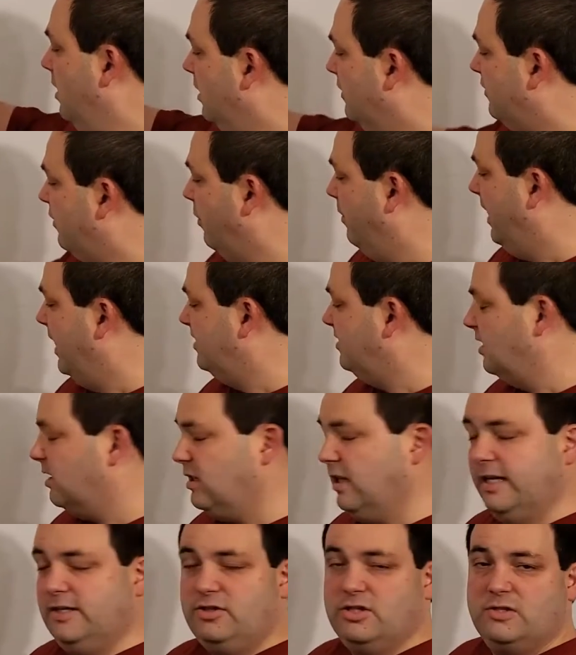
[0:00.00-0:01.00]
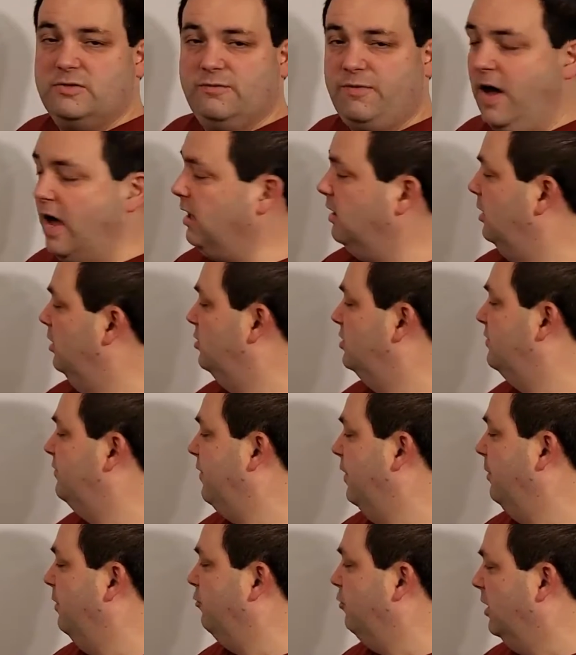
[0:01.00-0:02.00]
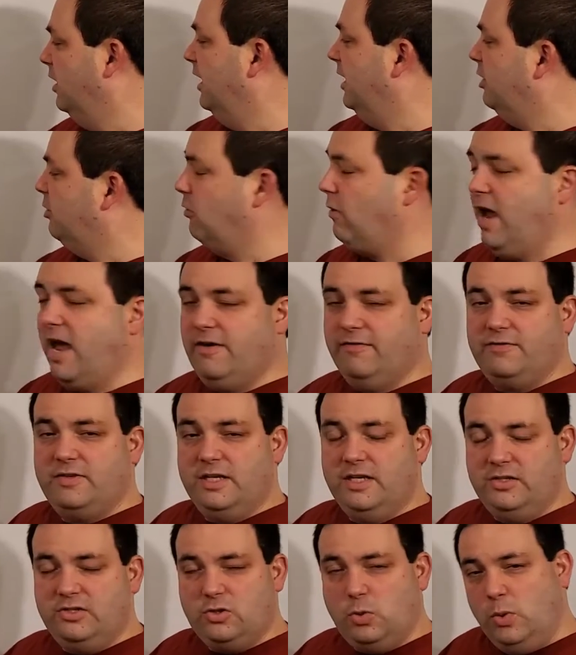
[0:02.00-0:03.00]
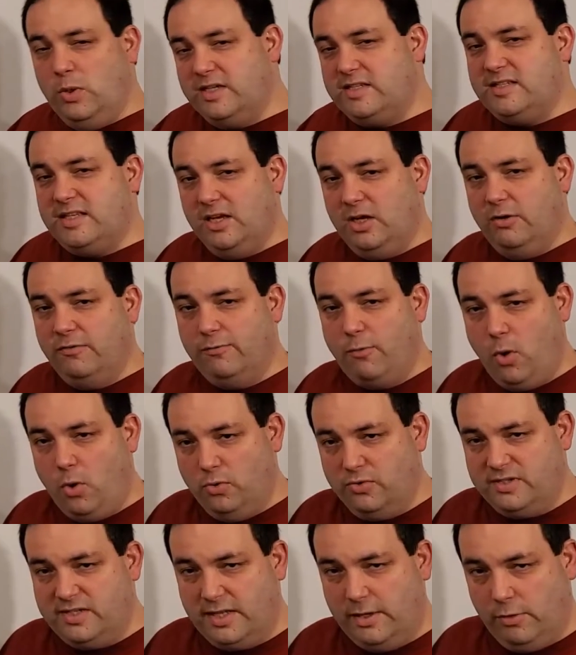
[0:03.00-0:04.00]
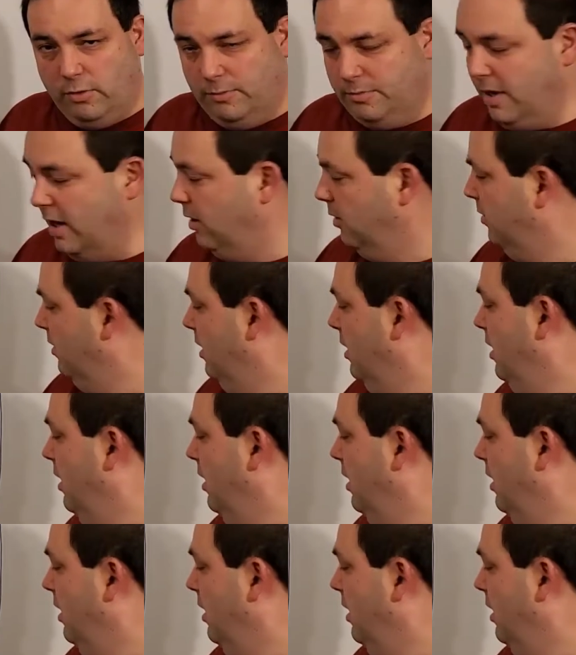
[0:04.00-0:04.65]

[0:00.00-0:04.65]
So basically it just follows from a really crafty twisting of Rolle's theorem there.